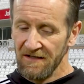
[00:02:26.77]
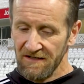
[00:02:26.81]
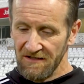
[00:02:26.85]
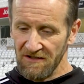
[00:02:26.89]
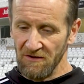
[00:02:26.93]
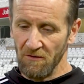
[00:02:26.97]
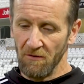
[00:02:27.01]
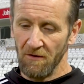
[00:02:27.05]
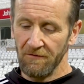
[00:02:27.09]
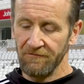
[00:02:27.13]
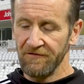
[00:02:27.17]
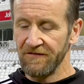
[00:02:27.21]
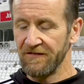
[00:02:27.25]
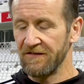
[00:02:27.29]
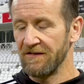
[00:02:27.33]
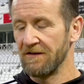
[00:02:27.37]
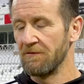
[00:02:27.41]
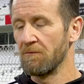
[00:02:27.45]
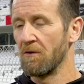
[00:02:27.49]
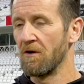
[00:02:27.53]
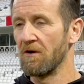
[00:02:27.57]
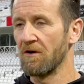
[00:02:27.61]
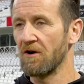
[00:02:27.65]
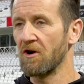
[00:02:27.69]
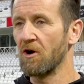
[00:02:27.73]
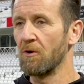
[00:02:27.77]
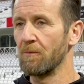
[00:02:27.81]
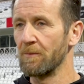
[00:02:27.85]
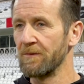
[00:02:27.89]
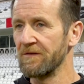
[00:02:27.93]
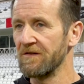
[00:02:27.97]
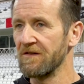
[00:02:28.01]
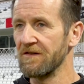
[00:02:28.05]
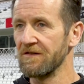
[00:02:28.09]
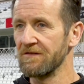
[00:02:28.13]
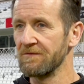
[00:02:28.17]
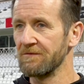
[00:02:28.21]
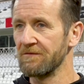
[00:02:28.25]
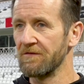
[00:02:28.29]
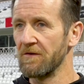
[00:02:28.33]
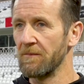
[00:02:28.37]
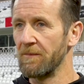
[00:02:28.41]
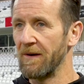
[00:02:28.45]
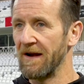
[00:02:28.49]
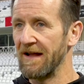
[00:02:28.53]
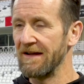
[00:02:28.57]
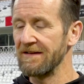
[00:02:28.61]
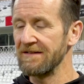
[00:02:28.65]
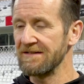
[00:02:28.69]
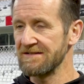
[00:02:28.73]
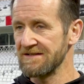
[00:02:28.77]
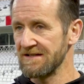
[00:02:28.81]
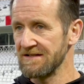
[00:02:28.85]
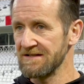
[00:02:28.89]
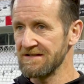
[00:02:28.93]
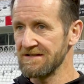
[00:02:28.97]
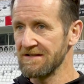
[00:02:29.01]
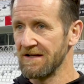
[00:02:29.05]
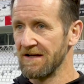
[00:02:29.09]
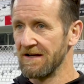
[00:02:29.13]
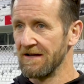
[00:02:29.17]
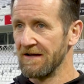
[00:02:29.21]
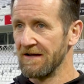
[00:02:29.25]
You obviously want competition for places.